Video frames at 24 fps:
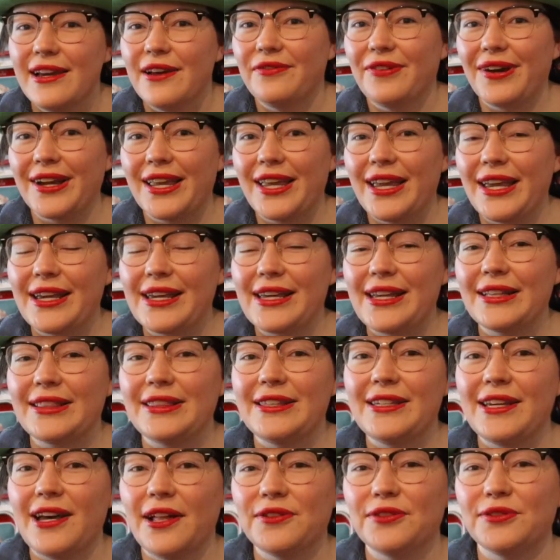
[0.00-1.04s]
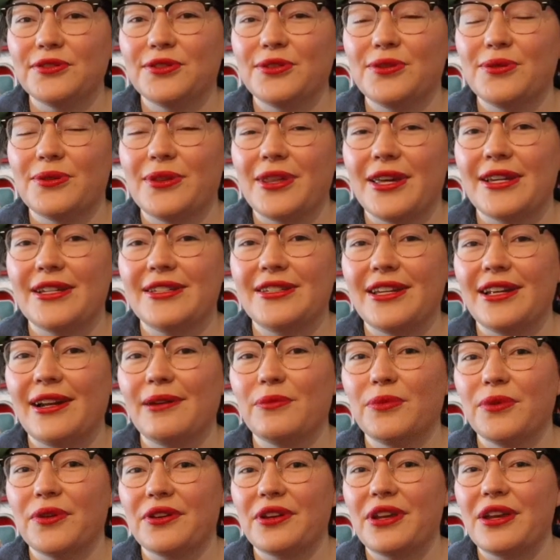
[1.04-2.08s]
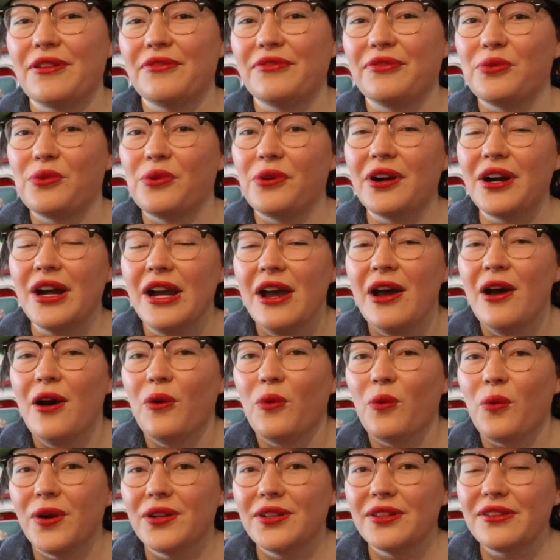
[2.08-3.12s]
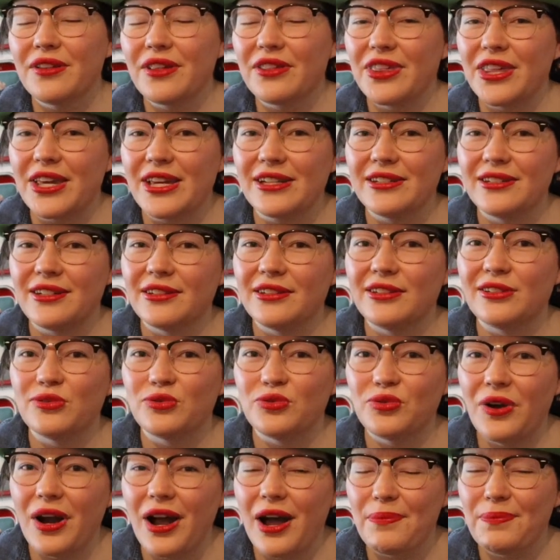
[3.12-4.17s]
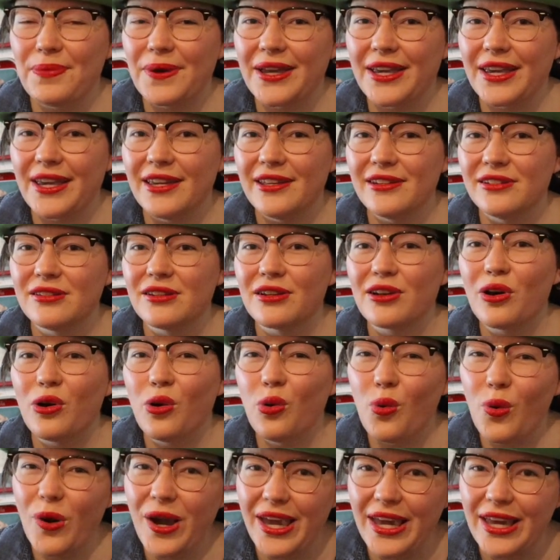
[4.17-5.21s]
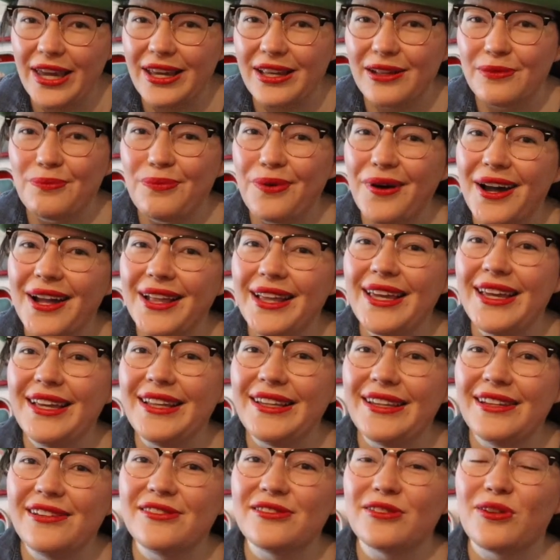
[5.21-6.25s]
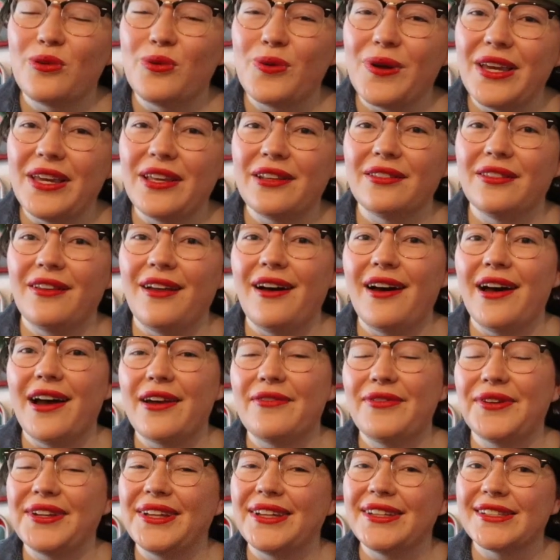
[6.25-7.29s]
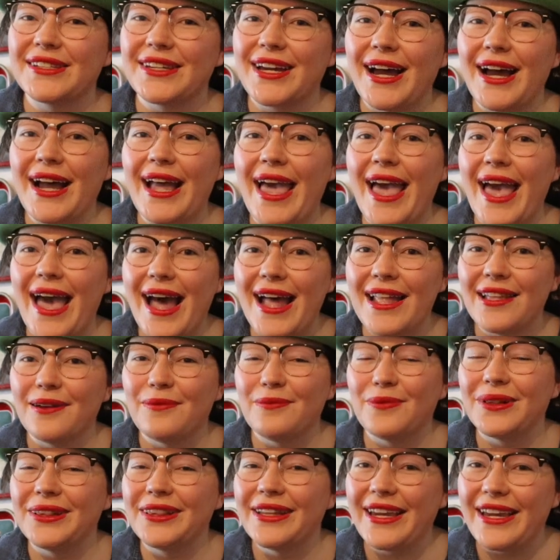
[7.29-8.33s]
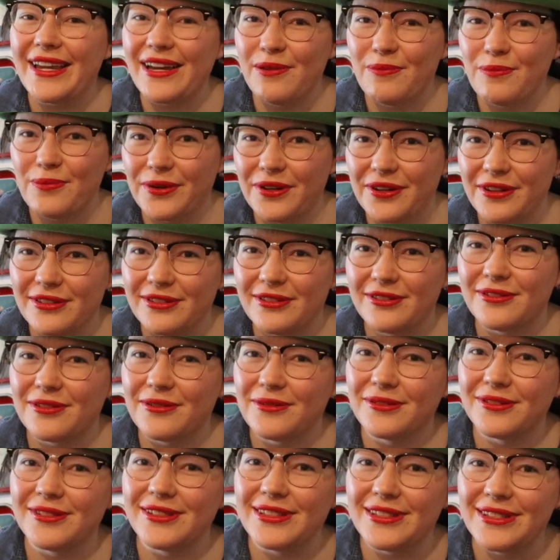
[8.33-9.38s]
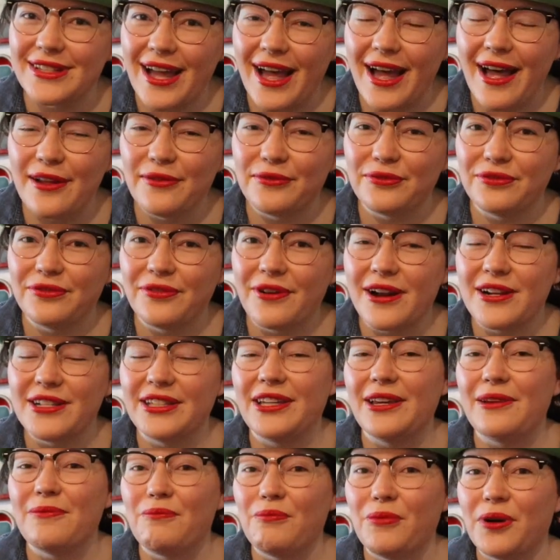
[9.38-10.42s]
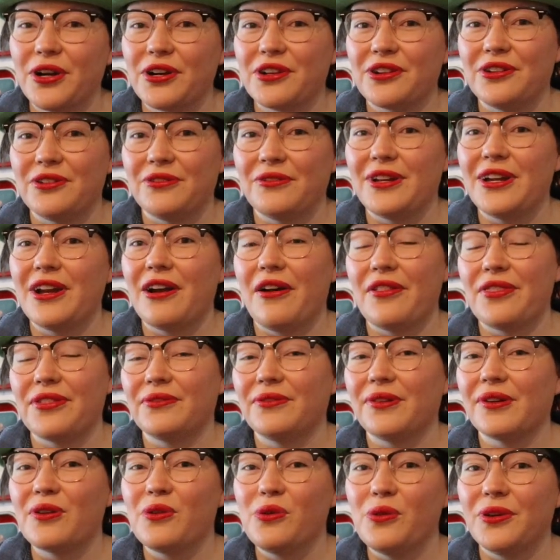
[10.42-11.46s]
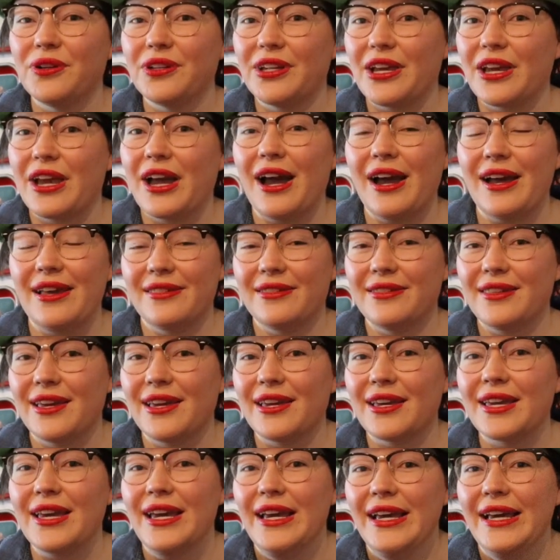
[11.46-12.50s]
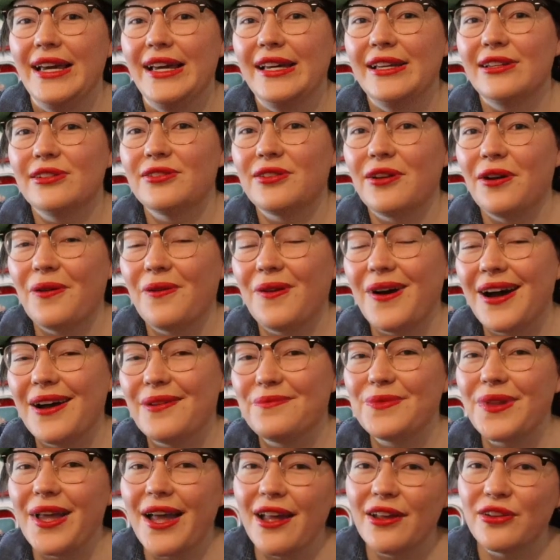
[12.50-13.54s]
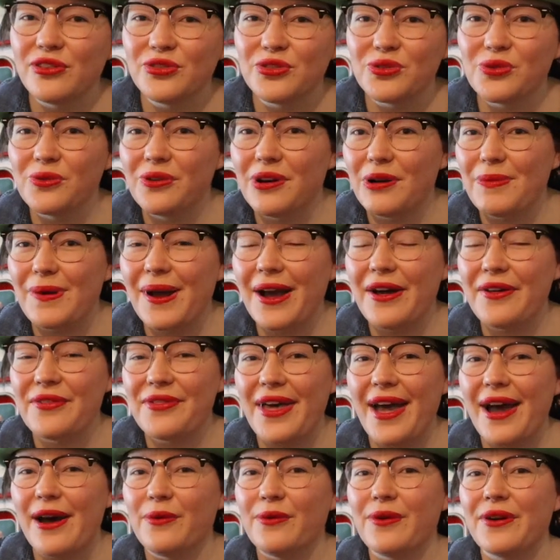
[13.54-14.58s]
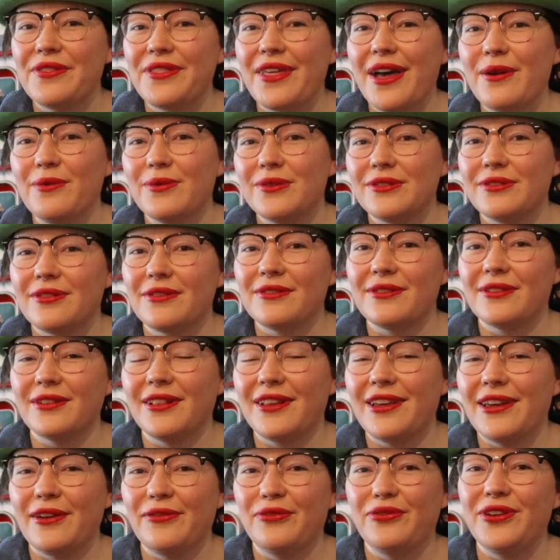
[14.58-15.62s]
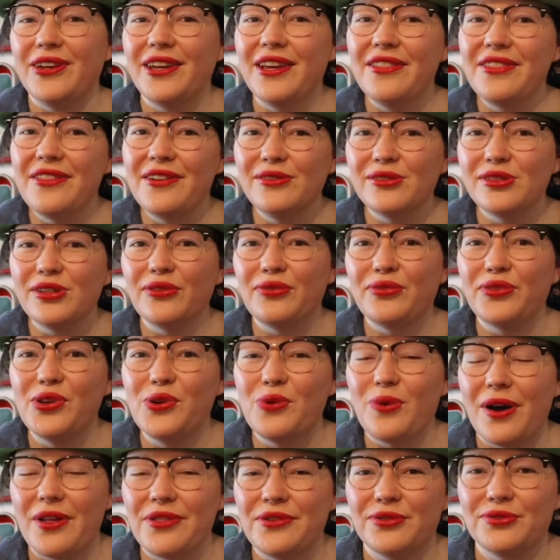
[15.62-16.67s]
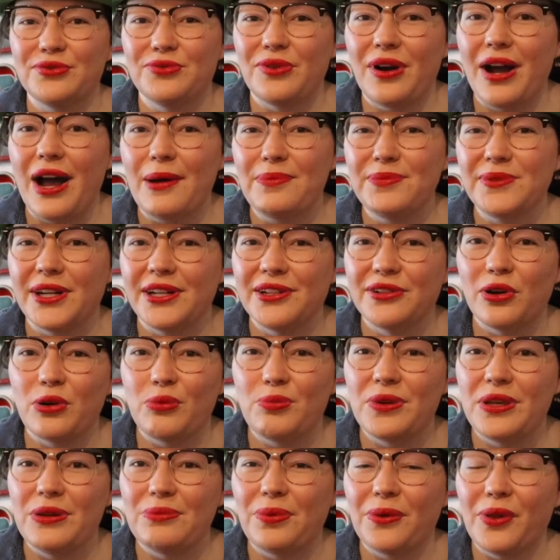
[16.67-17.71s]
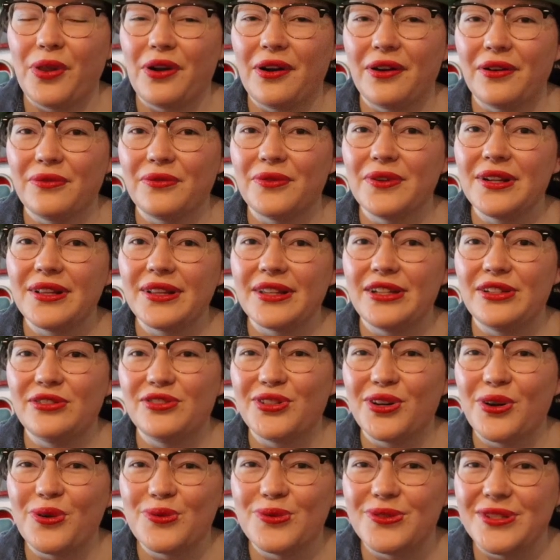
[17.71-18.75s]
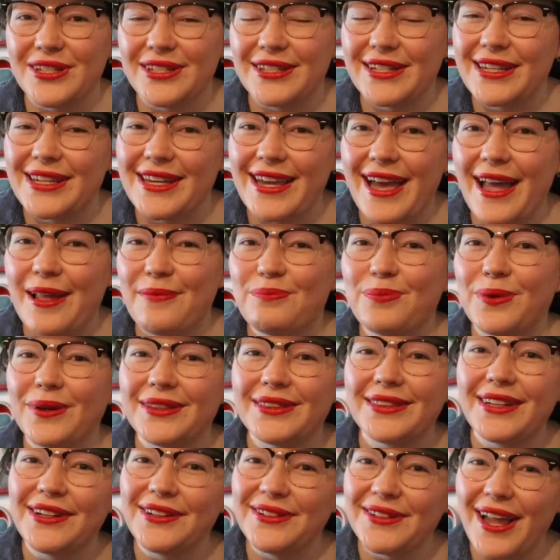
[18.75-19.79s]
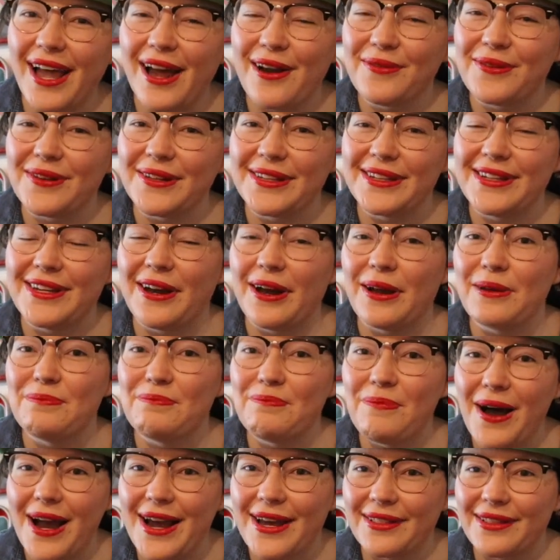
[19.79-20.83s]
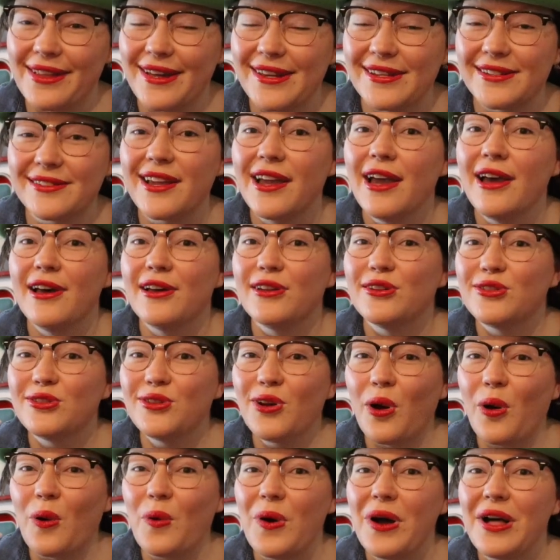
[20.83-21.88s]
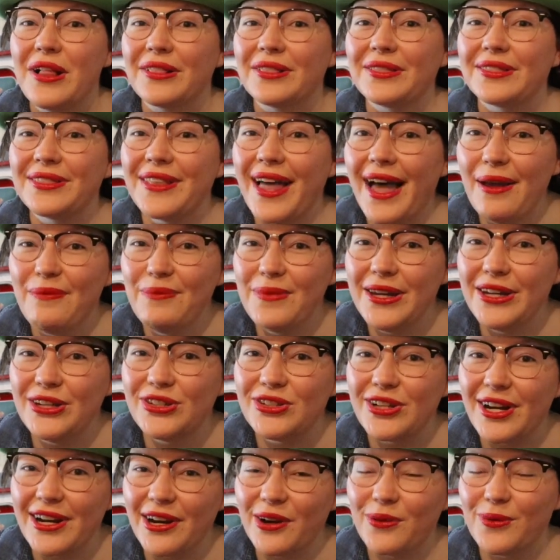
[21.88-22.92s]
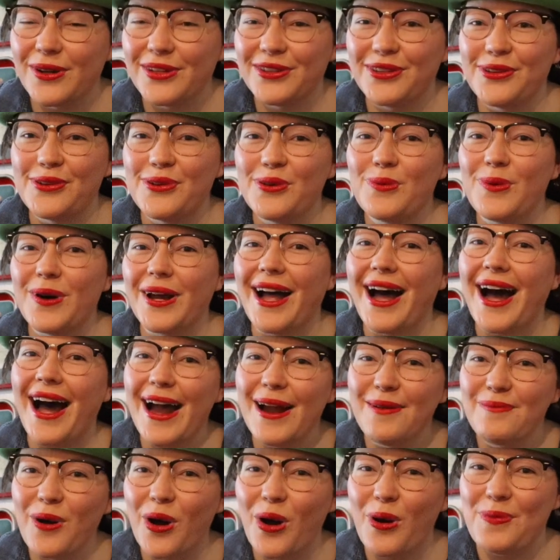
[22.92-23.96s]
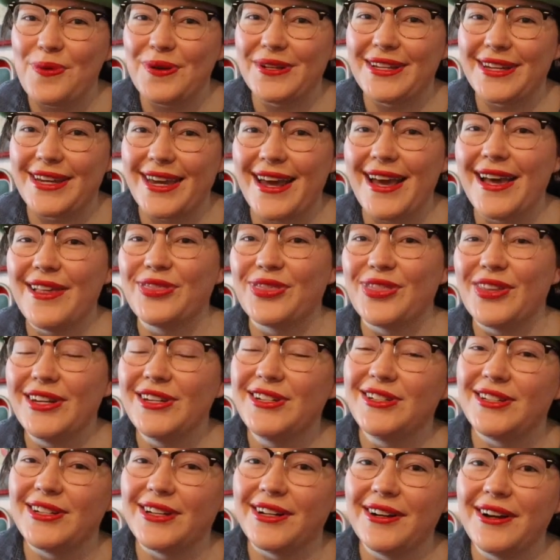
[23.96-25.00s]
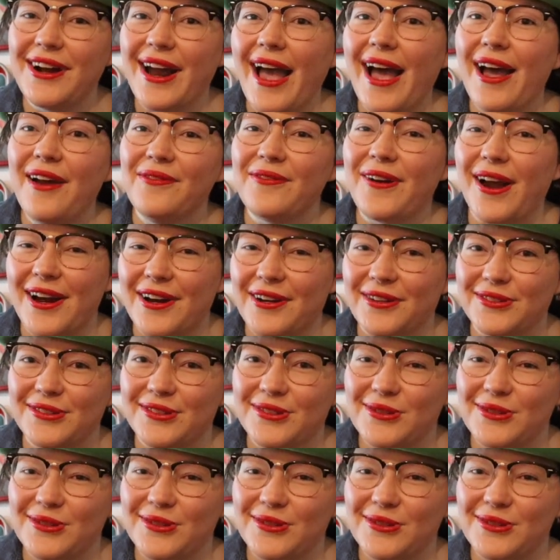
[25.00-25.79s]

if I can't get the other two things that I'm looking for. One of the things that is dropping is Queen, but it is Queen Live and it's got Adam Lambert, so it's not Freddie Mercury on the recording, I think. So I'm not sure about that one. That one's a little iffy. And there's a few other drops I know people are really jonesing to get, but they're not really on my list. So let me share with you what I'm hoping to get this year at Record